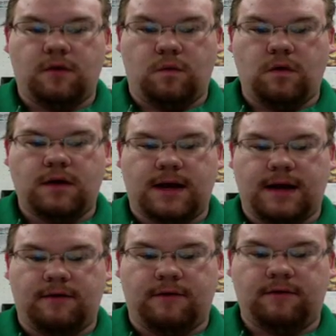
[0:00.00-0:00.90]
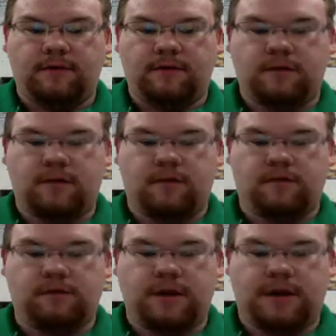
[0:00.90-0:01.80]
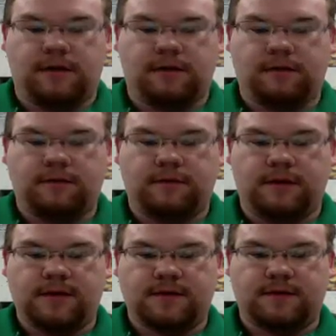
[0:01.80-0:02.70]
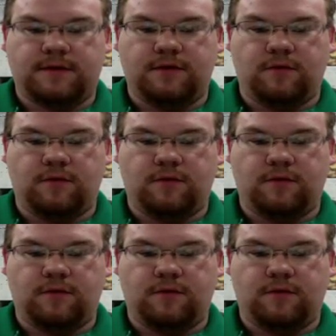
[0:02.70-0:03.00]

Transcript: would have overwritten this 2